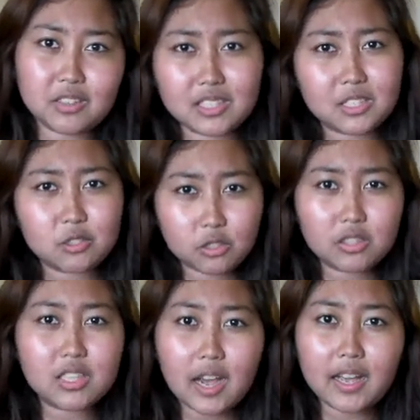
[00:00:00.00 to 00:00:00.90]
since it should
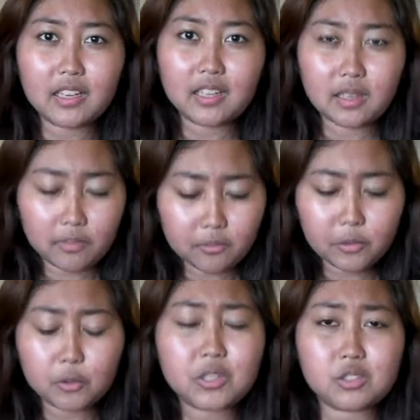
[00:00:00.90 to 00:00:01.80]
entirely
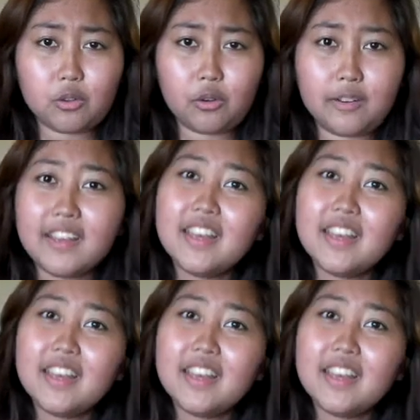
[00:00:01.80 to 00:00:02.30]
focus on